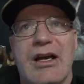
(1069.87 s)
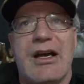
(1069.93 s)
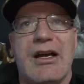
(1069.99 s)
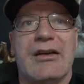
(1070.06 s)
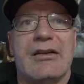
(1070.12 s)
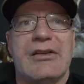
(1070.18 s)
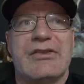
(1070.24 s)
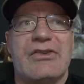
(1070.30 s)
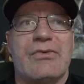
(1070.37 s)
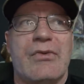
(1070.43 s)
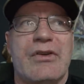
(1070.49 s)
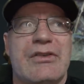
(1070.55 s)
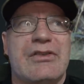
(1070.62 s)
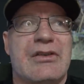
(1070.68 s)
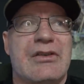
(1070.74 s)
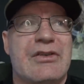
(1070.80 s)
Uh, just
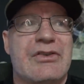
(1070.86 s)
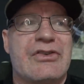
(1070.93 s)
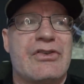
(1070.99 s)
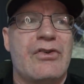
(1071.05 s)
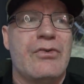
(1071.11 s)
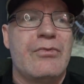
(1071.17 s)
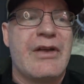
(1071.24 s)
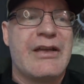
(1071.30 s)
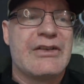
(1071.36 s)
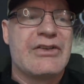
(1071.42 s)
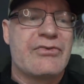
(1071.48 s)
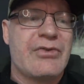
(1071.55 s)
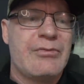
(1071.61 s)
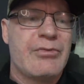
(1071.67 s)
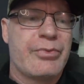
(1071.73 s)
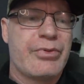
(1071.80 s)
wanted to show my
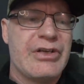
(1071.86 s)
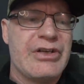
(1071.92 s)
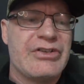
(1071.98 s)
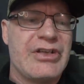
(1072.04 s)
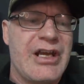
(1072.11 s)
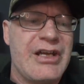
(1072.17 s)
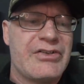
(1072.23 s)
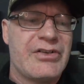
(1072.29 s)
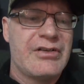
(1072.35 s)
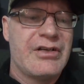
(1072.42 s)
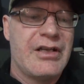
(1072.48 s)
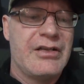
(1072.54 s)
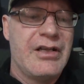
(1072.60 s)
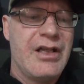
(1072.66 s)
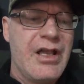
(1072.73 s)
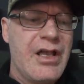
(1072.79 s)
extreme appreciation
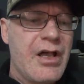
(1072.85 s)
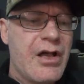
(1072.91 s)
and